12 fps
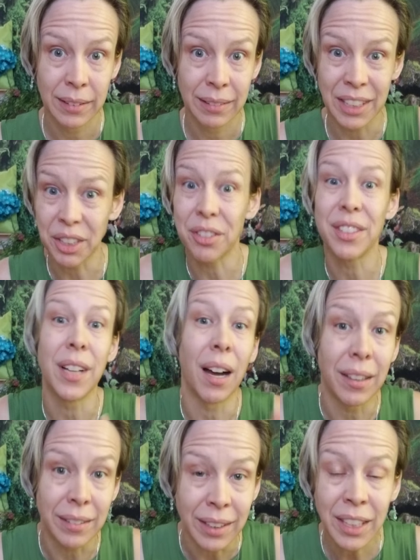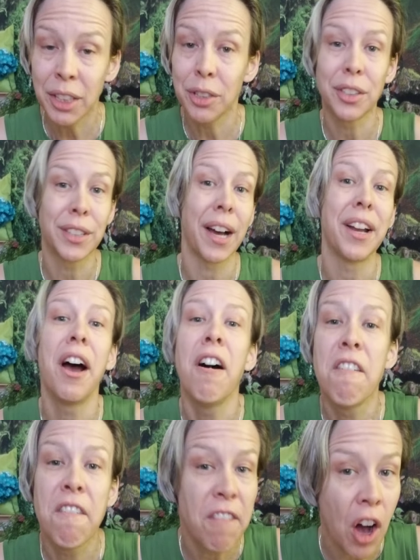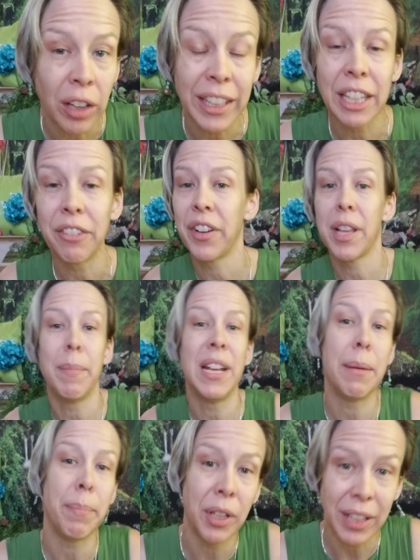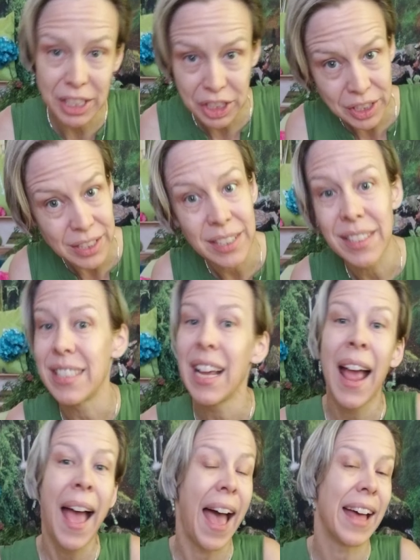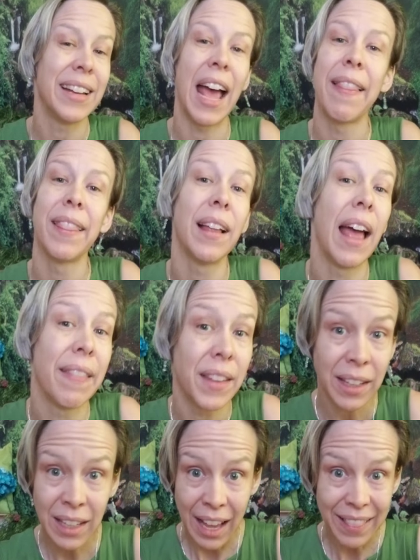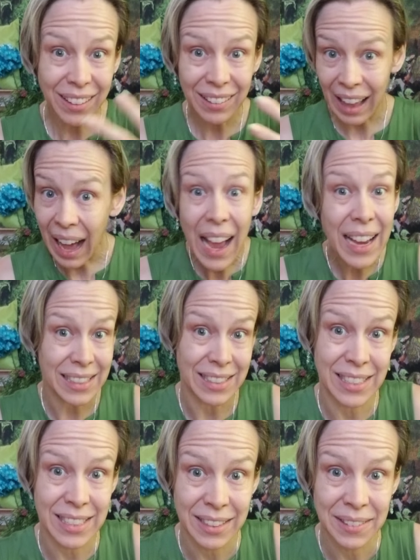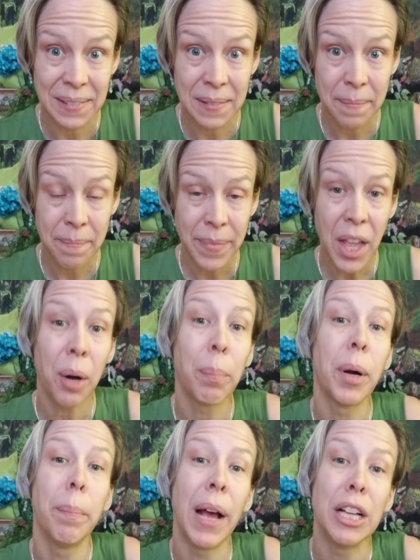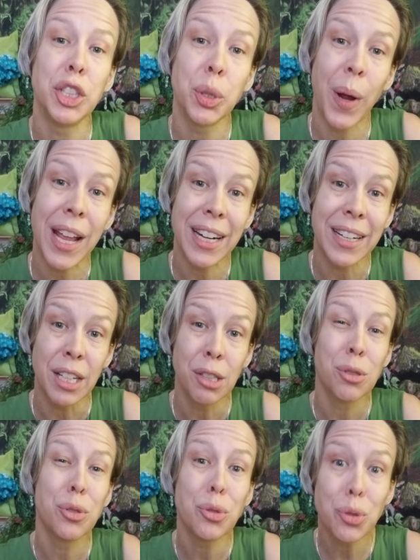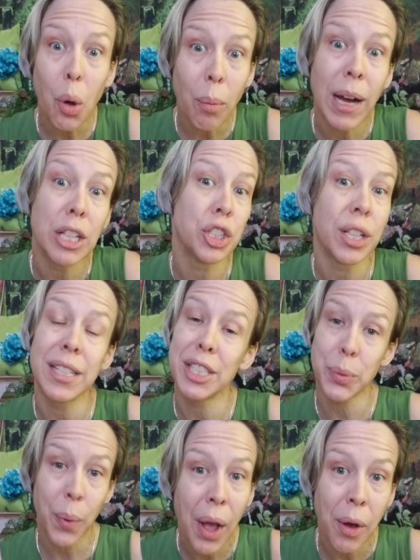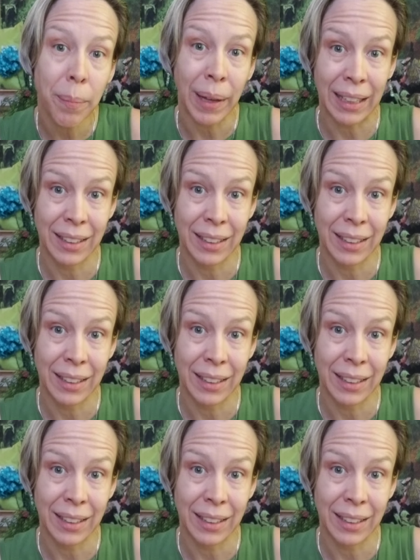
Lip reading: That you're done. You're done falling for the manipulations and the lies that are perpetuated so much in this realm.